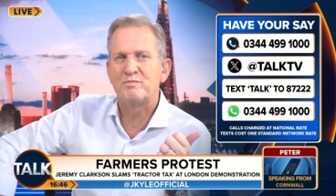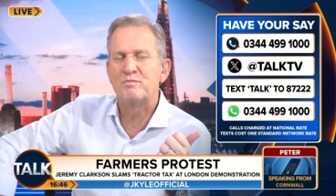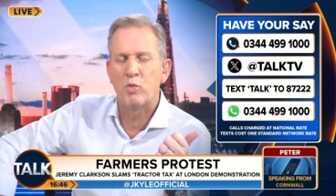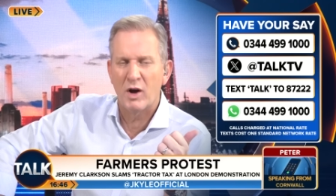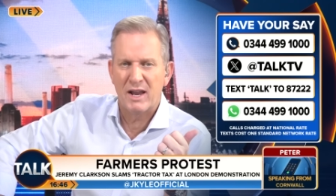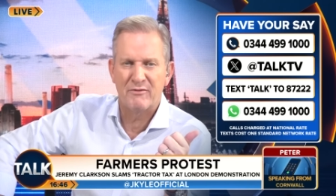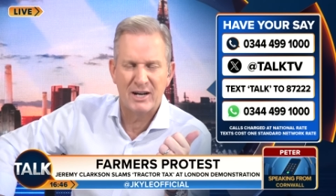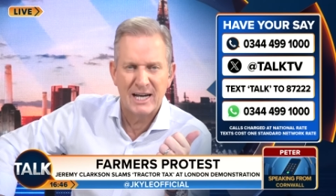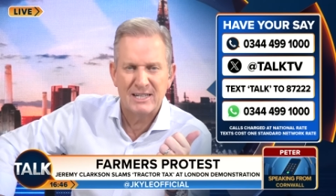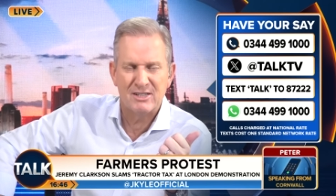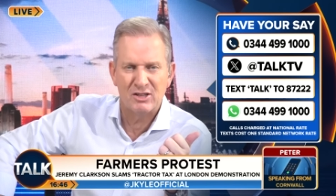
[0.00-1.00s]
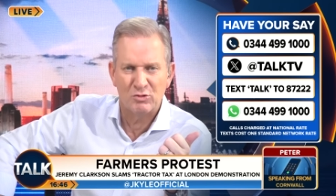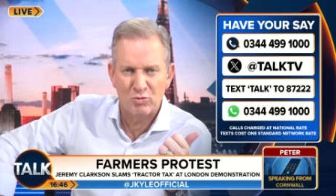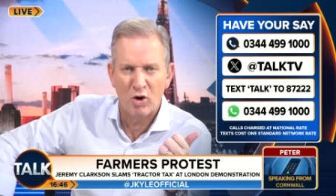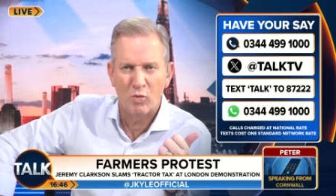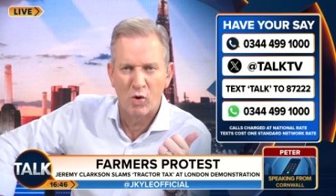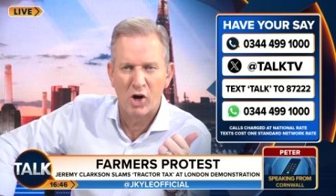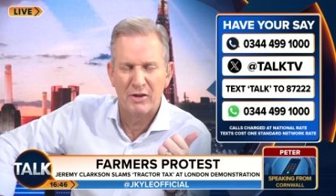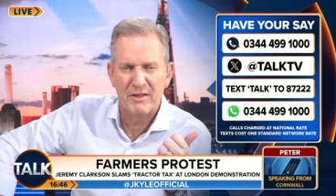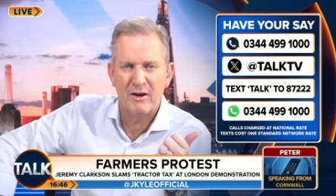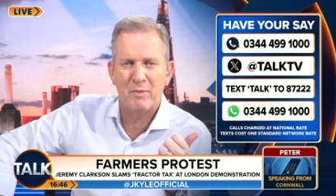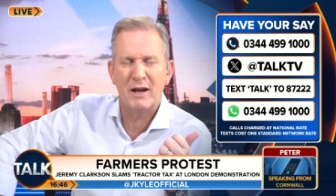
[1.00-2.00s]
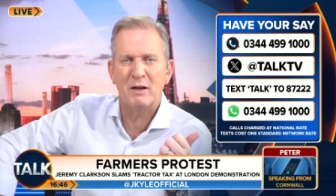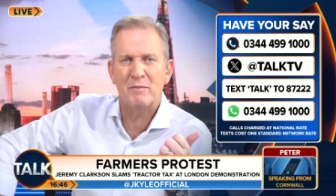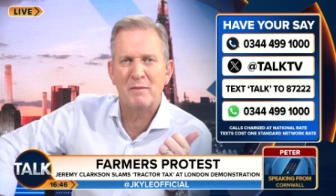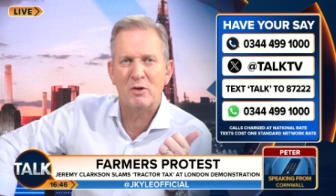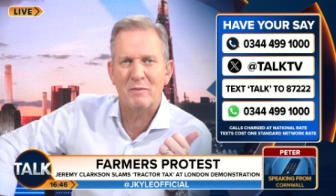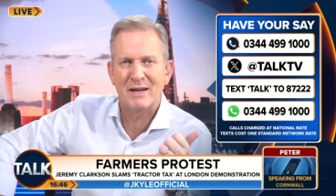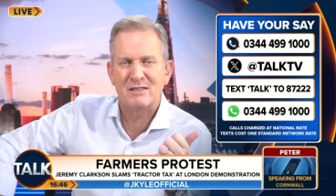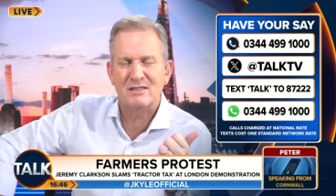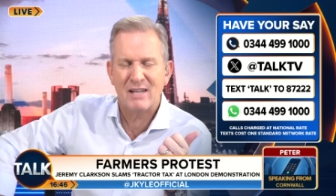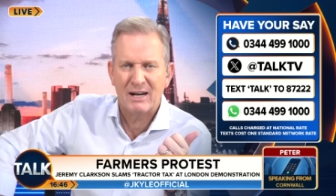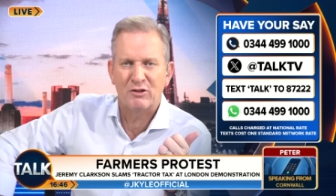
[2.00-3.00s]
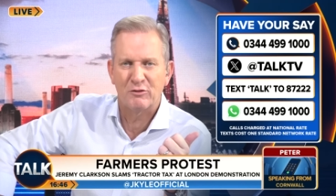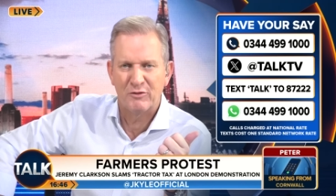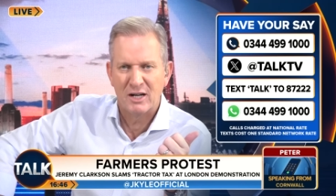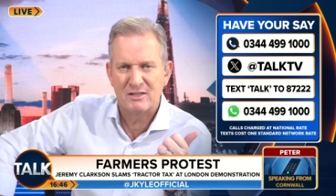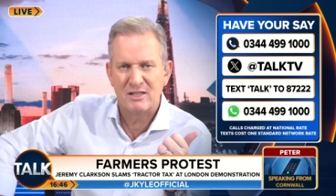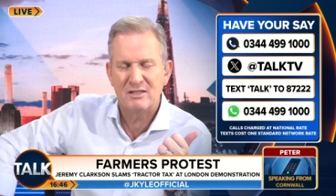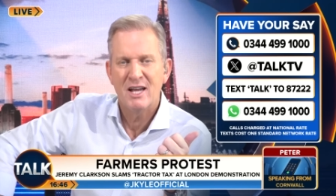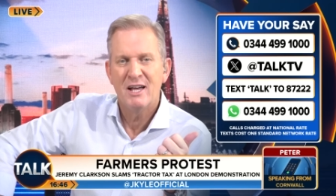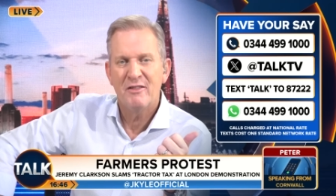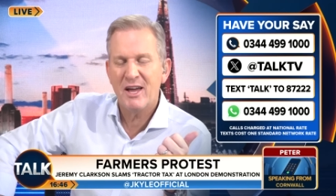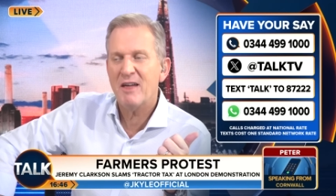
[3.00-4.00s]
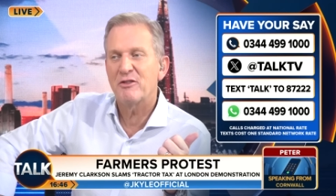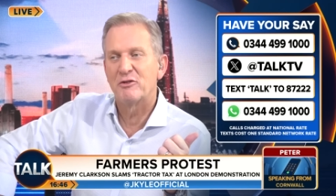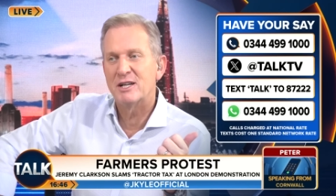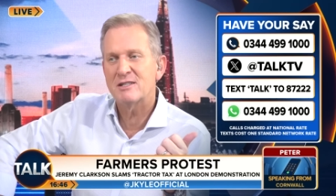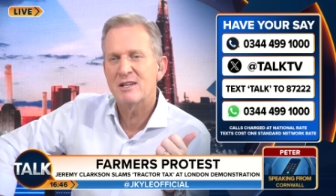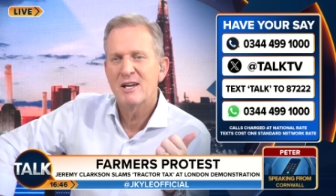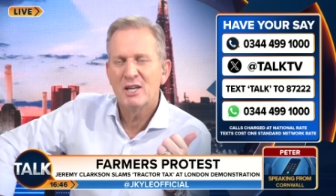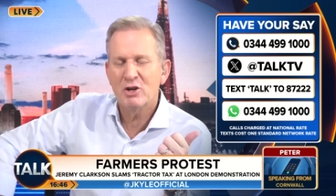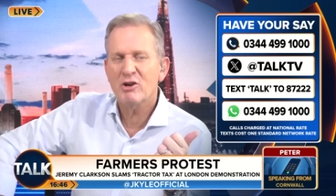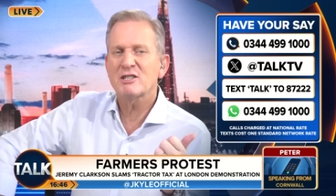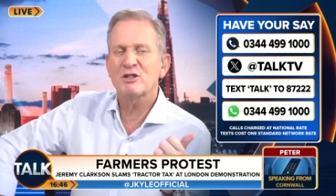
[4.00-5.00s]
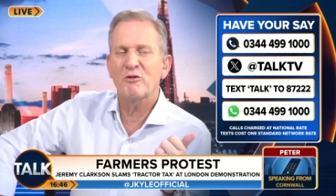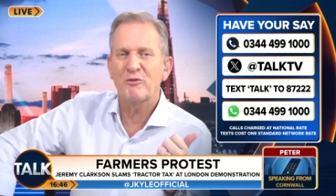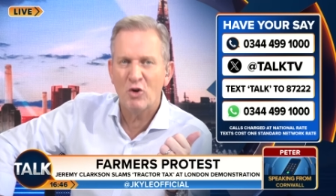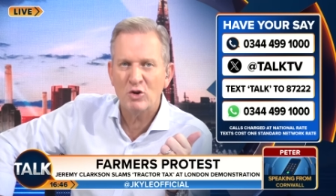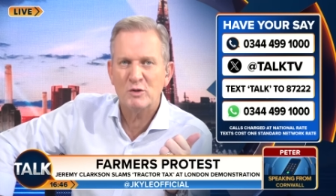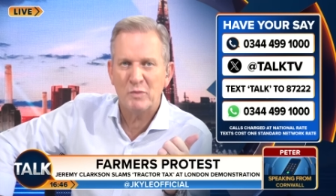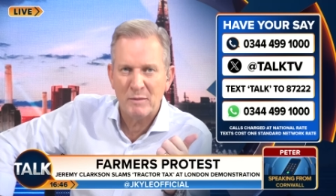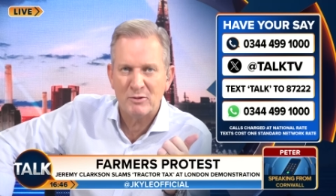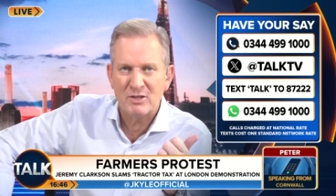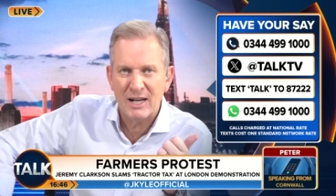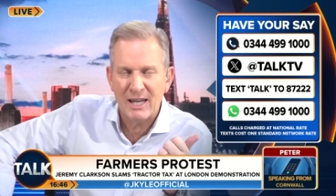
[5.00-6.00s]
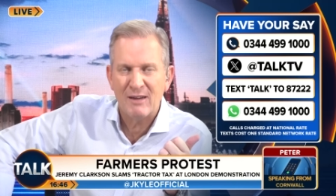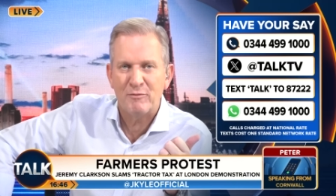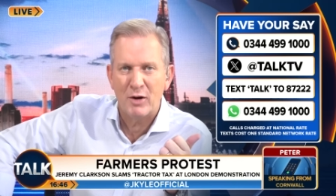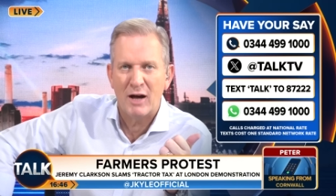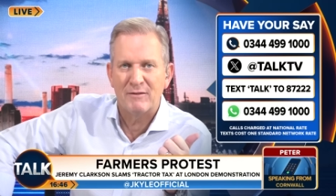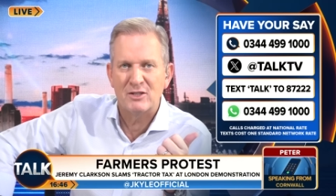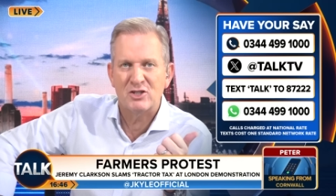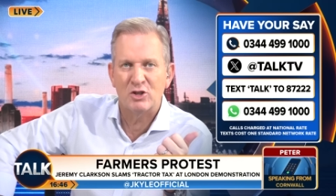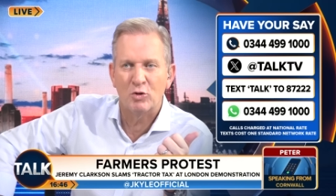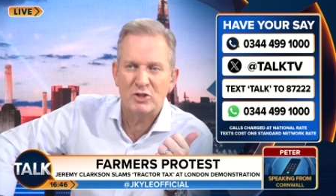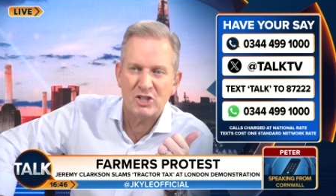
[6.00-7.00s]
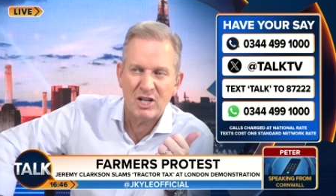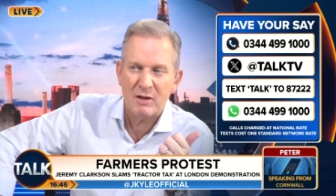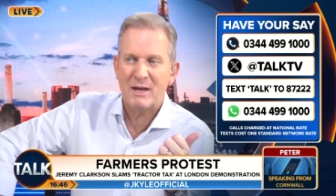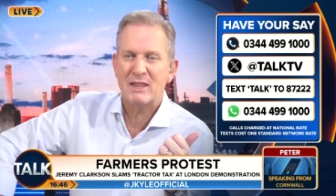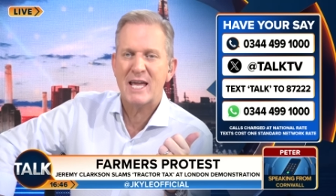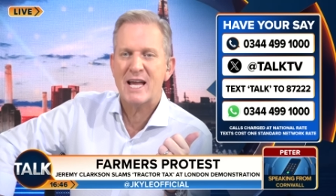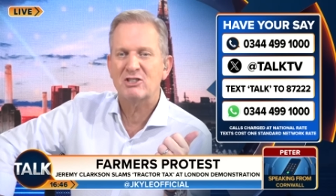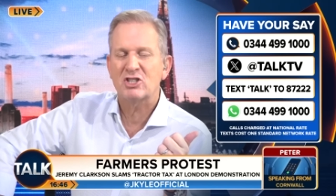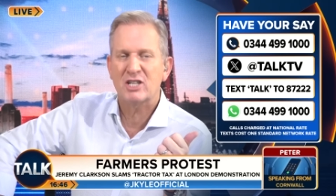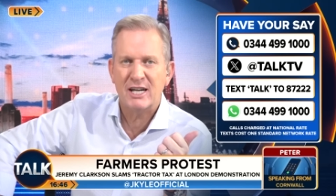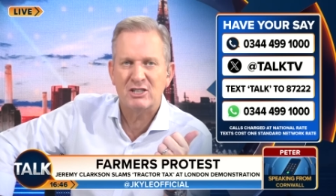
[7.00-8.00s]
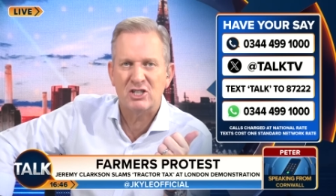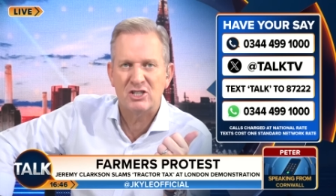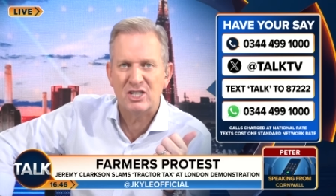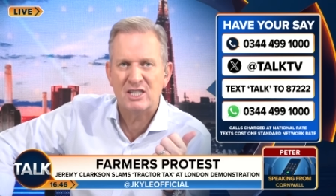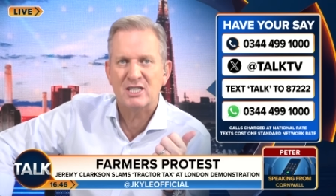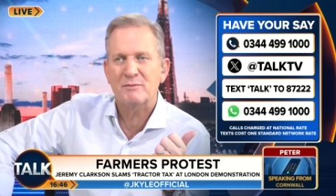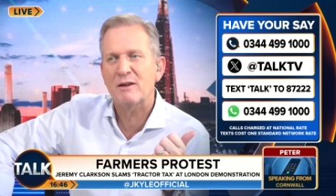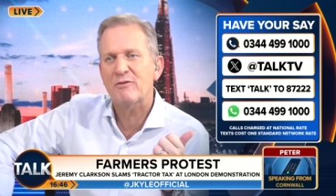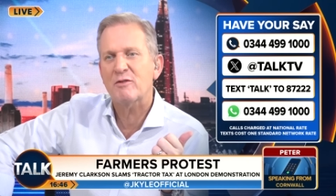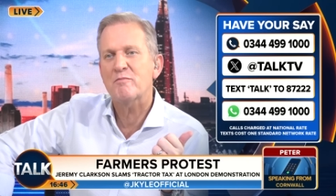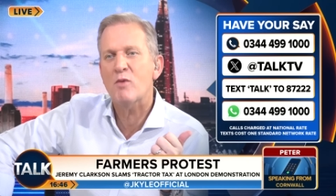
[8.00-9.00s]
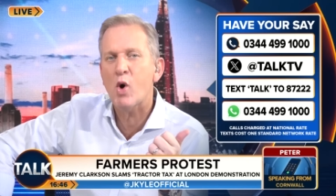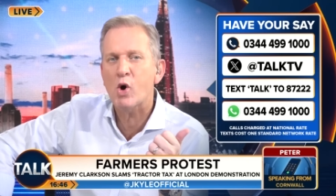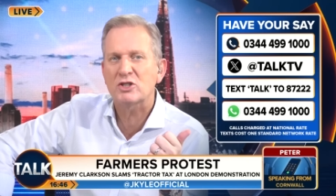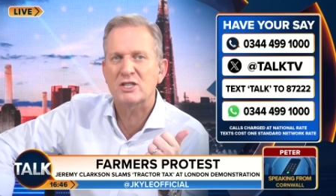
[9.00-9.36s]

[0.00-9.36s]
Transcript: whatever, I nearly said the wrong word. There are plenty of people who make sacrifices. The other is you're going to force people to leave private school, which is going to make the education system even more